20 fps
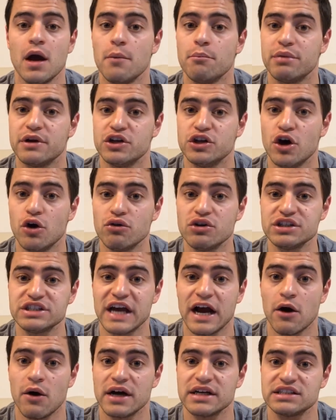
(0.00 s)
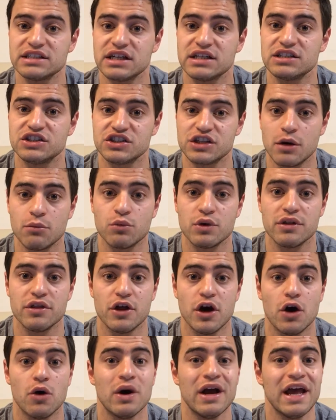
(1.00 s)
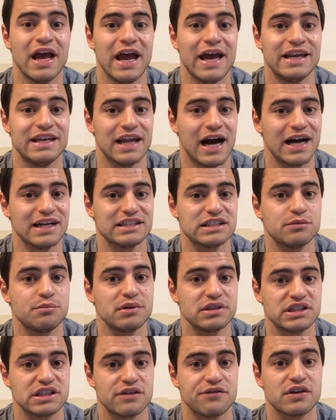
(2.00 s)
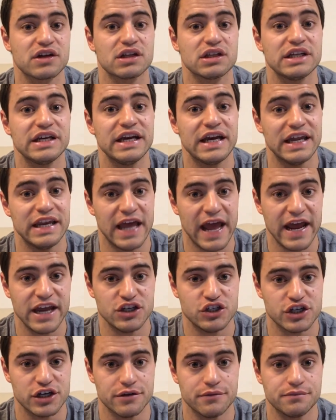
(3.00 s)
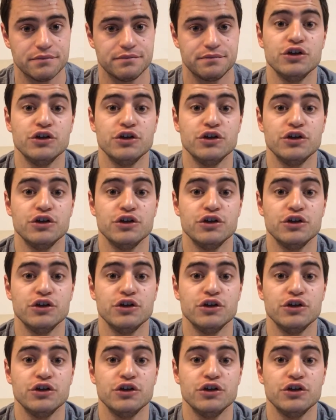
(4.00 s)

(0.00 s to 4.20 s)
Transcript: But notice how I said someone though, and not specifically an agent.